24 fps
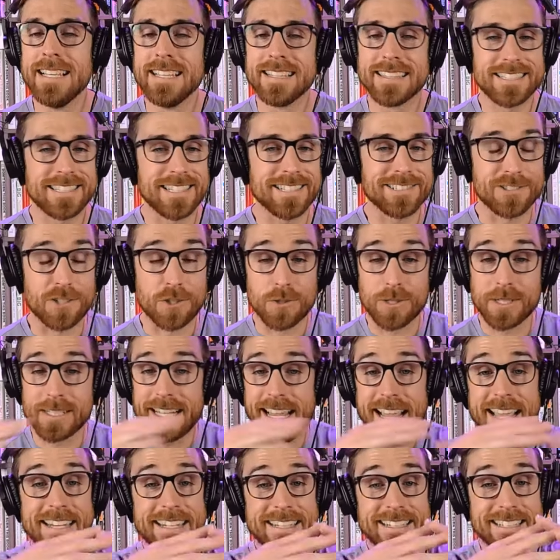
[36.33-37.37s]
This has
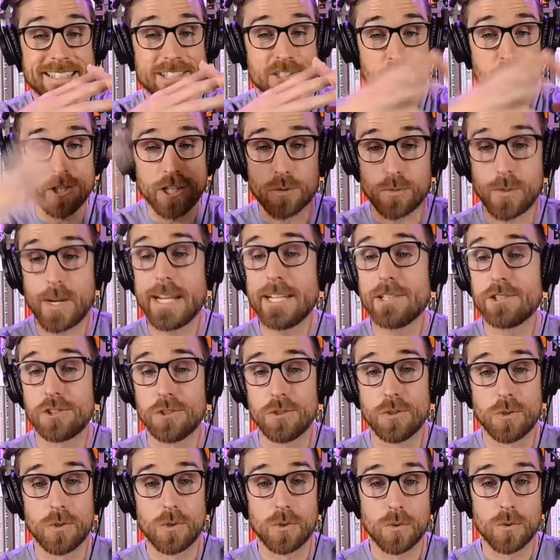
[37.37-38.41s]
created a
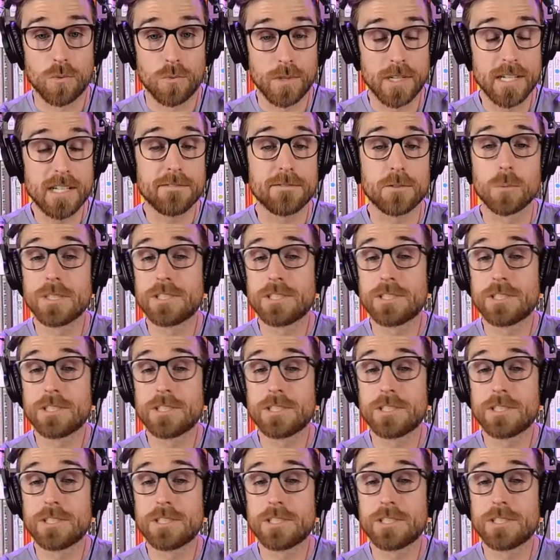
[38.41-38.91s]
generational rift,